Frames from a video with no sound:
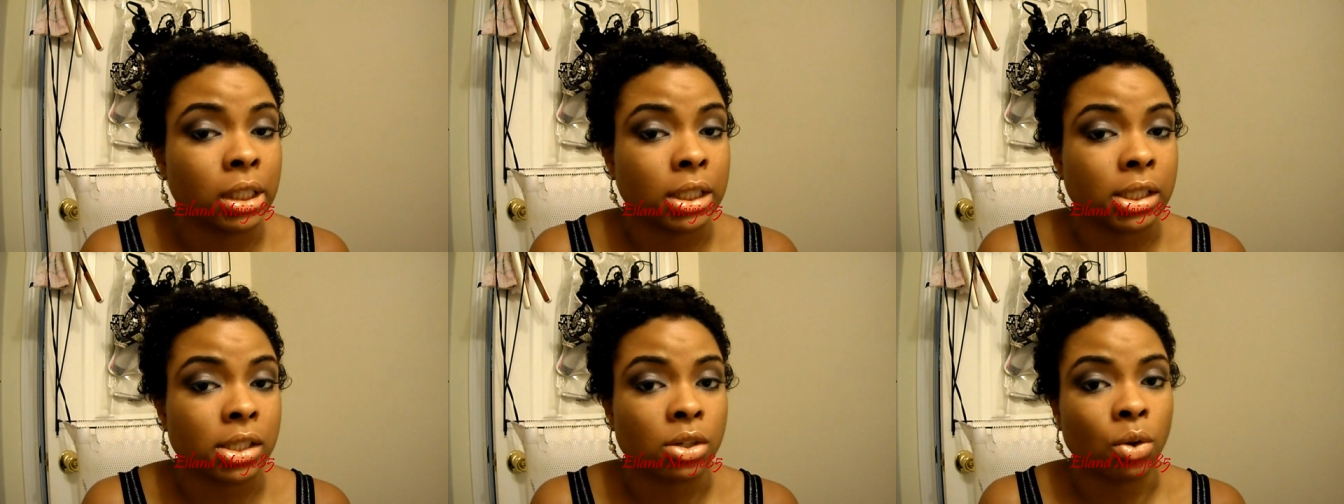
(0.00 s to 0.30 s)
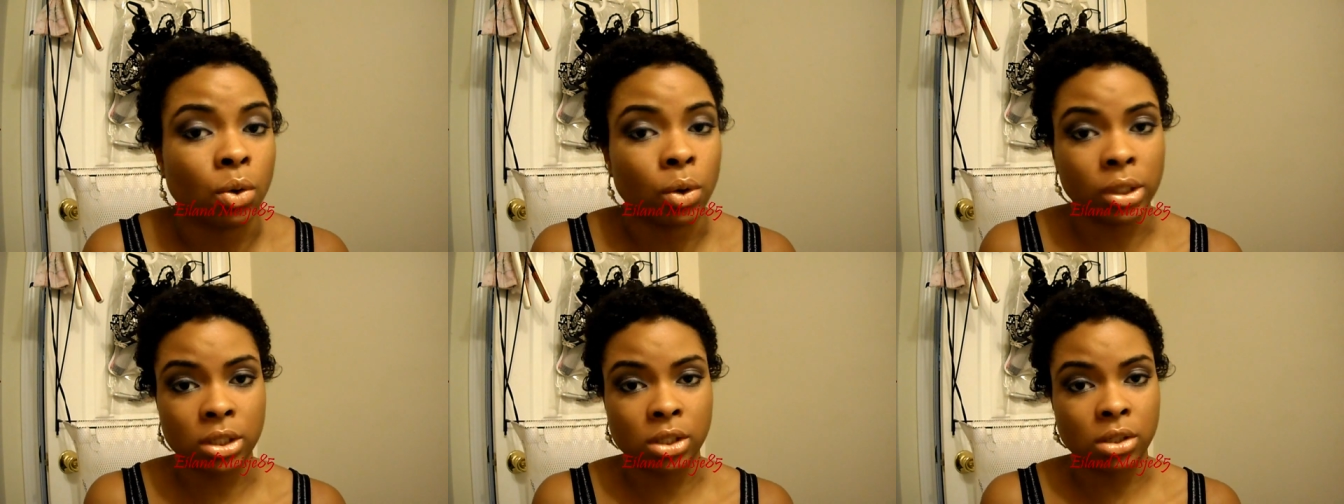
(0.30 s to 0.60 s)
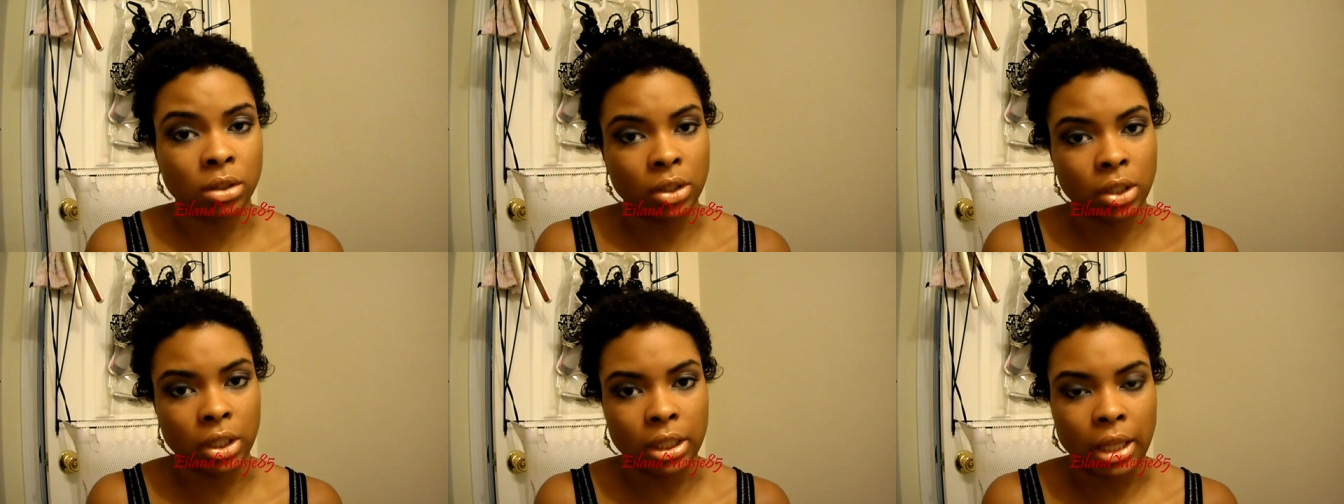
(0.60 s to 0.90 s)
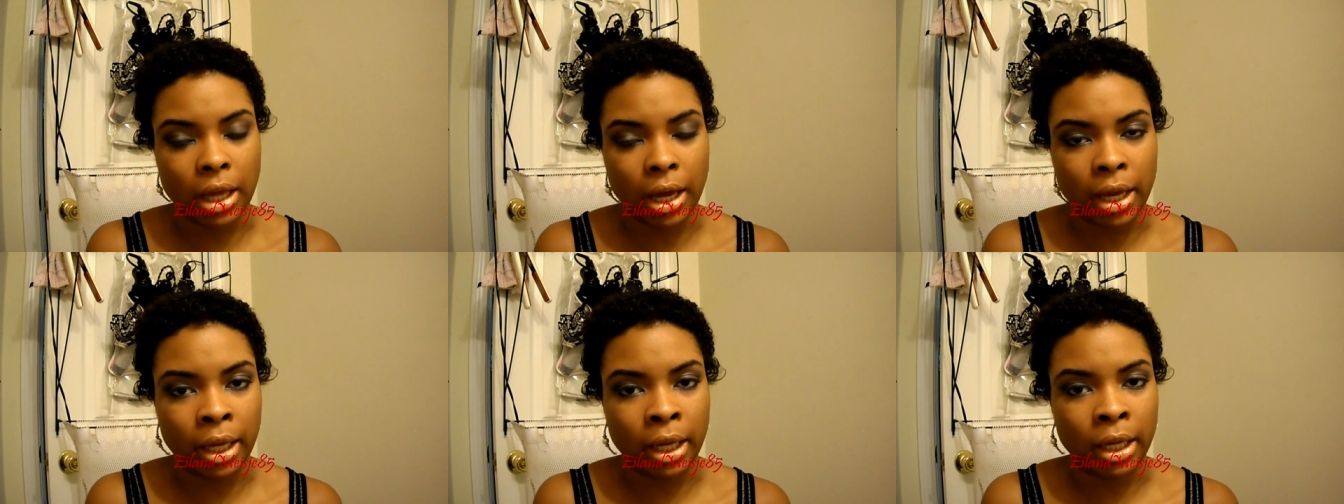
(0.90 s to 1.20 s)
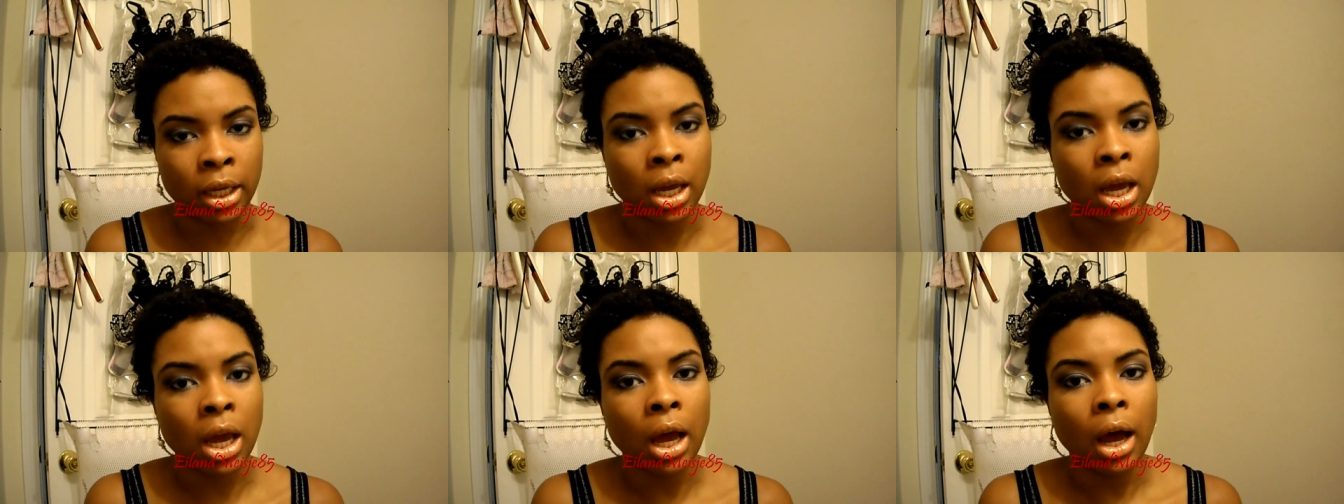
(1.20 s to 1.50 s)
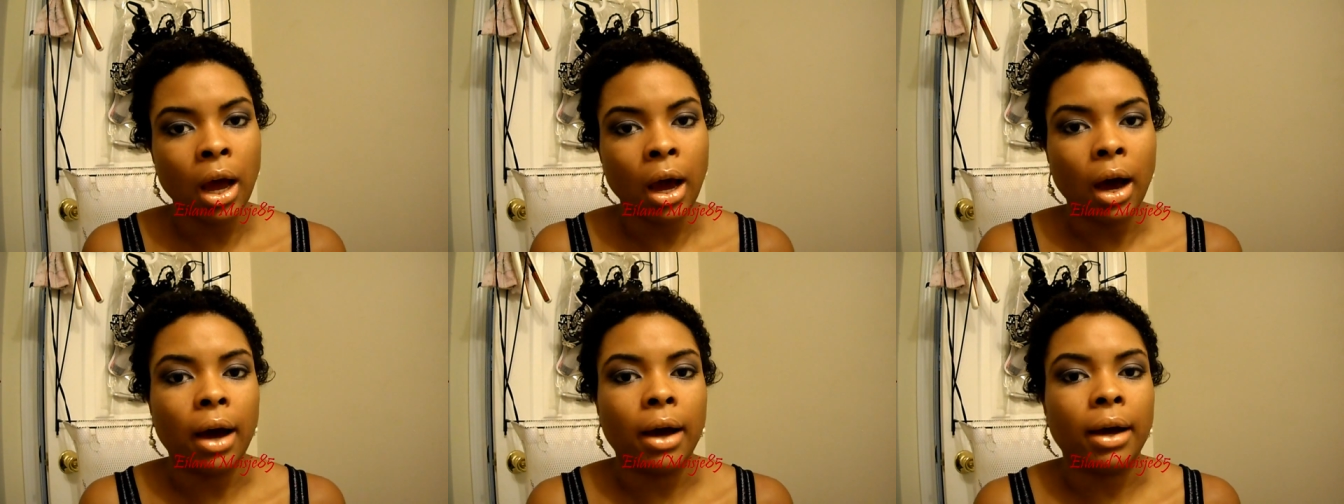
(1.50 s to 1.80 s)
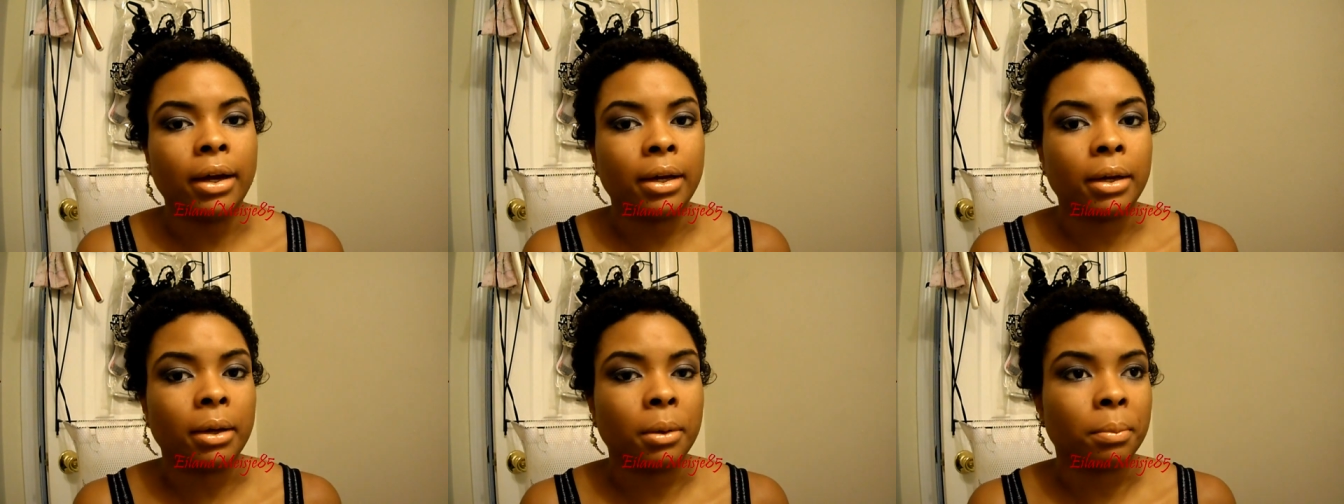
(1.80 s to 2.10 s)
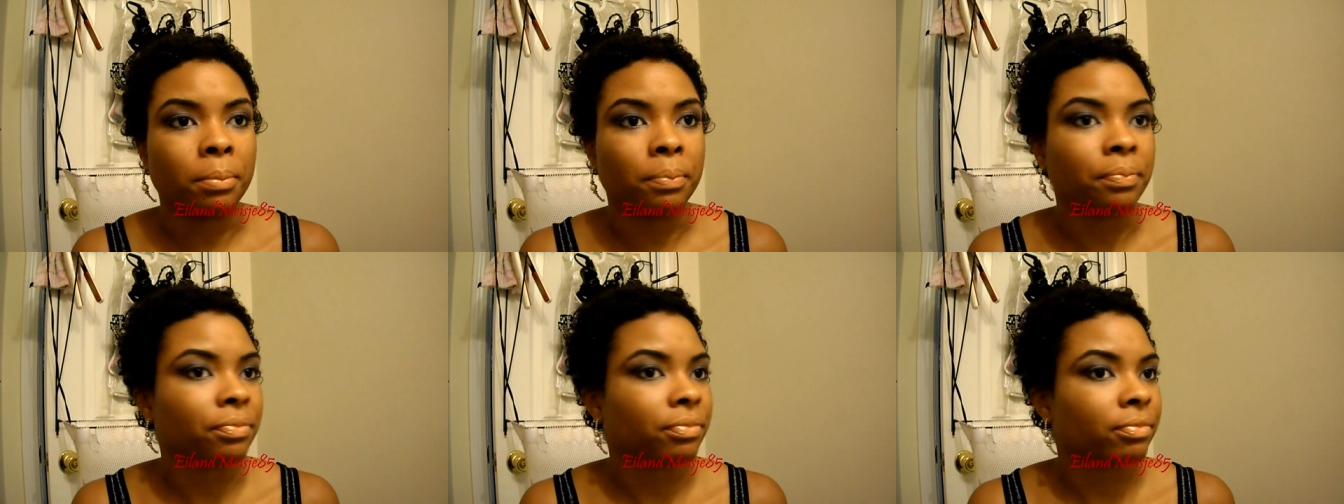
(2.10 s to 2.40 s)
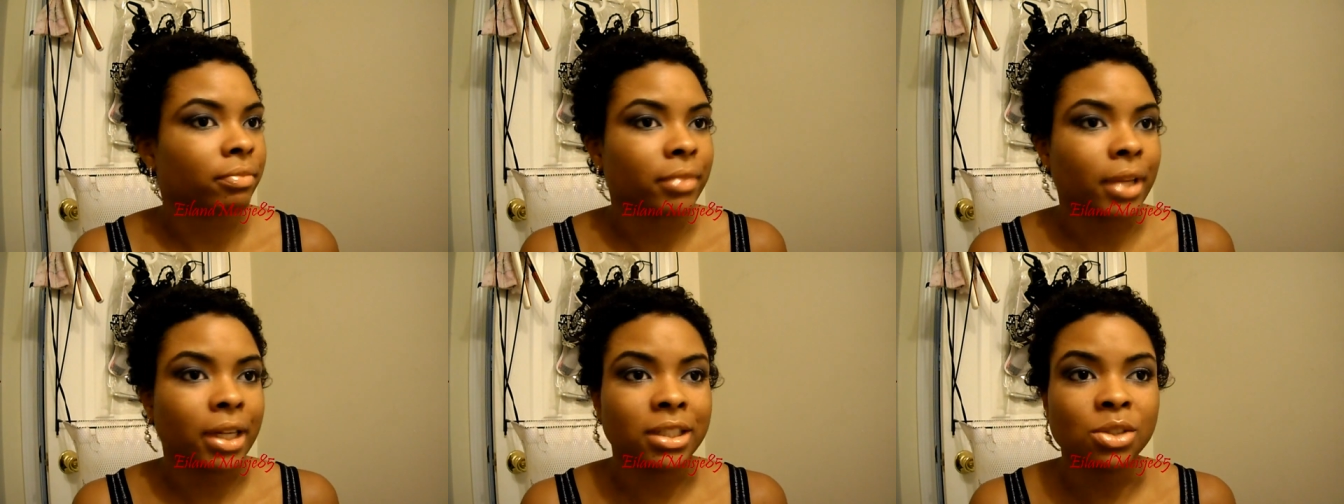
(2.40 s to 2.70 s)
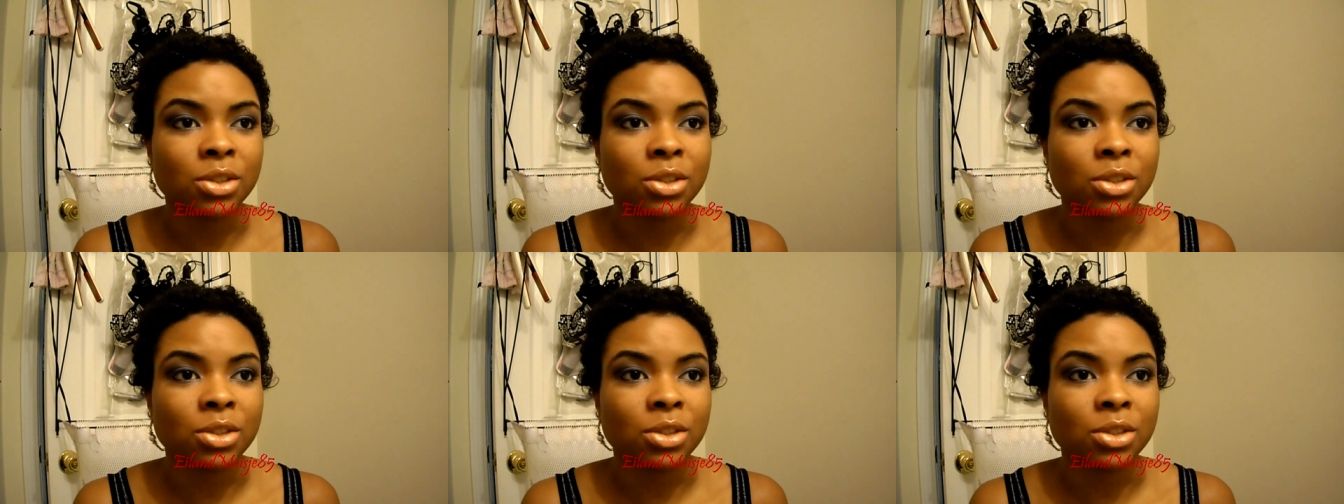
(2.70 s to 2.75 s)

is going to look like. Um, I